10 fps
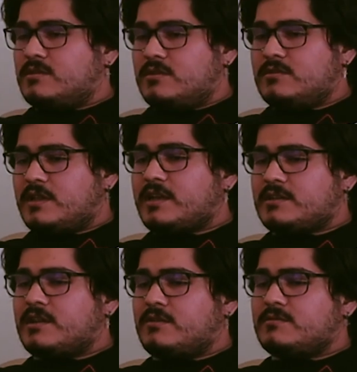Dude, like
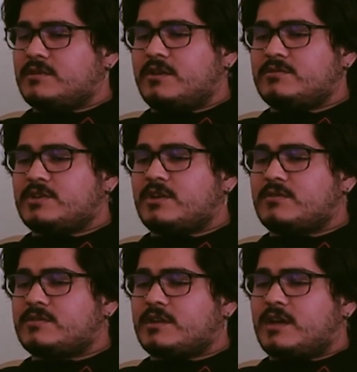no no joke.